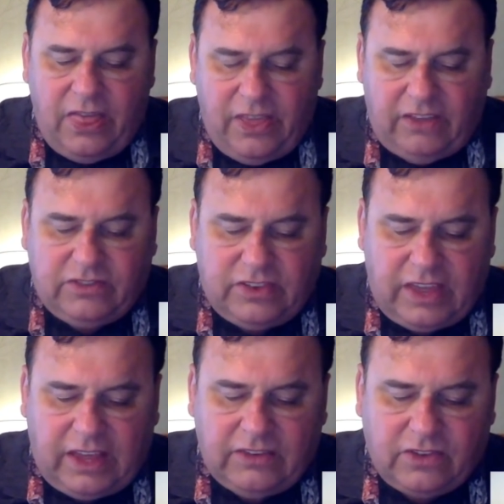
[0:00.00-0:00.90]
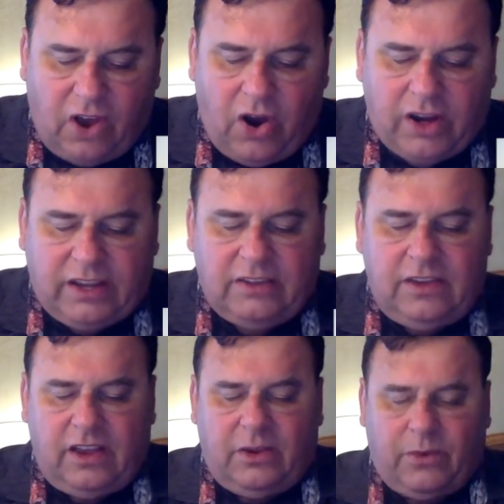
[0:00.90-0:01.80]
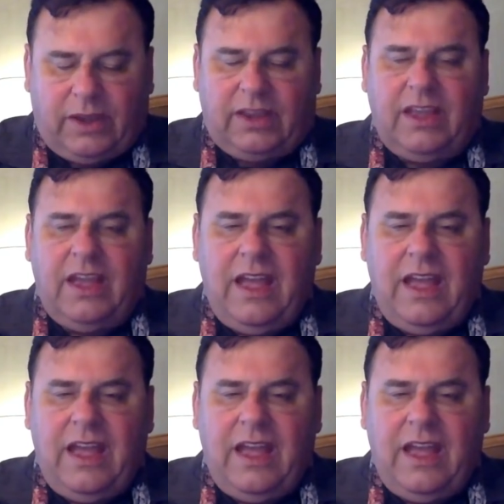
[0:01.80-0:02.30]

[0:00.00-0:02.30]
These things are continuing,